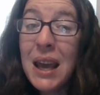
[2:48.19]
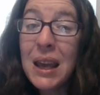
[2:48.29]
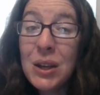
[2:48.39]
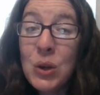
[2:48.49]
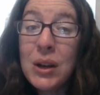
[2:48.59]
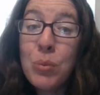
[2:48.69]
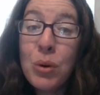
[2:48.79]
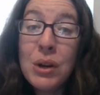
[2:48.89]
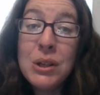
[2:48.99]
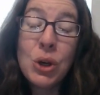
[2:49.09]
and you can
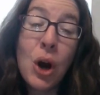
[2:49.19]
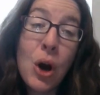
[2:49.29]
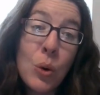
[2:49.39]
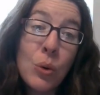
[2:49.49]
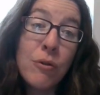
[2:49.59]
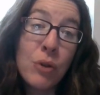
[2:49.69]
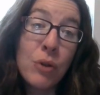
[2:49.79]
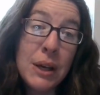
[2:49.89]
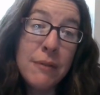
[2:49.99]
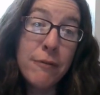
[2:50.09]
print your own
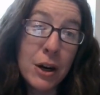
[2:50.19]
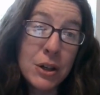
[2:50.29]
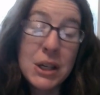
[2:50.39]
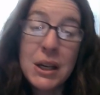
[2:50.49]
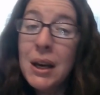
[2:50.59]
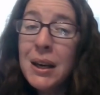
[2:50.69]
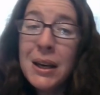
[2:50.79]
free version.